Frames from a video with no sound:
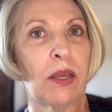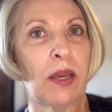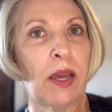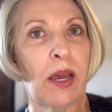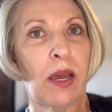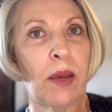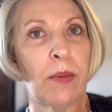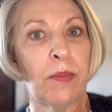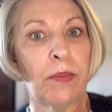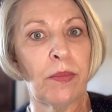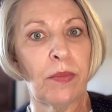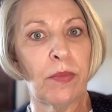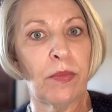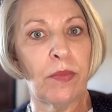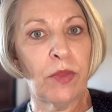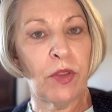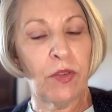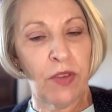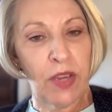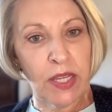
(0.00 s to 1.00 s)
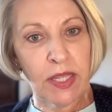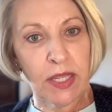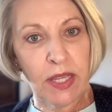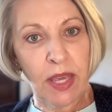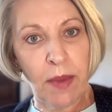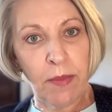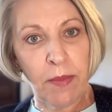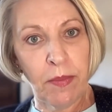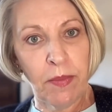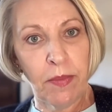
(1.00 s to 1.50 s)
the
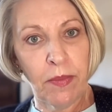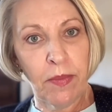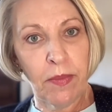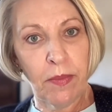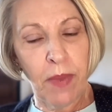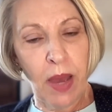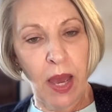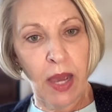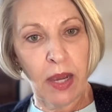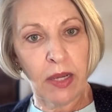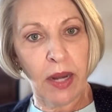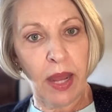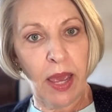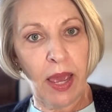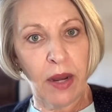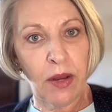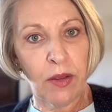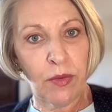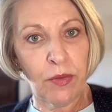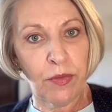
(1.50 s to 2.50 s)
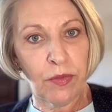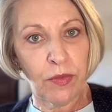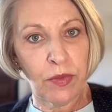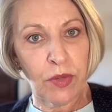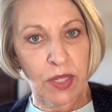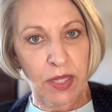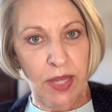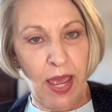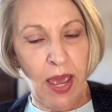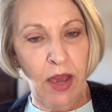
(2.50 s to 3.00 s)
VCM market out of
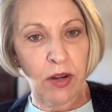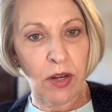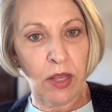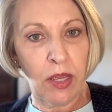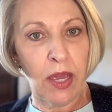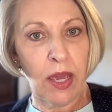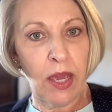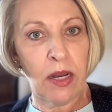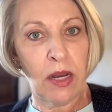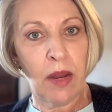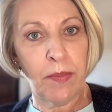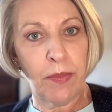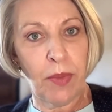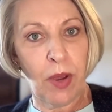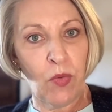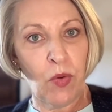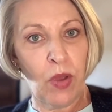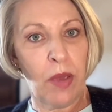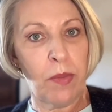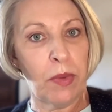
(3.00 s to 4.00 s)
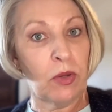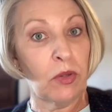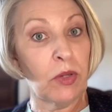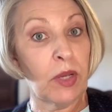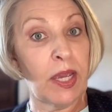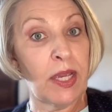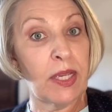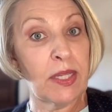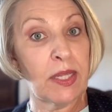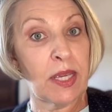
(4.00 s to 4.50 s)
Saudi, headed up by Riyam El
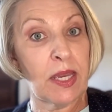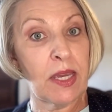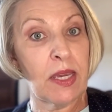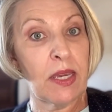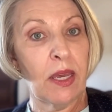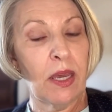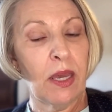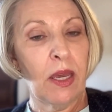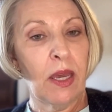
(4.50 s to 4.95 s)
Ghizi,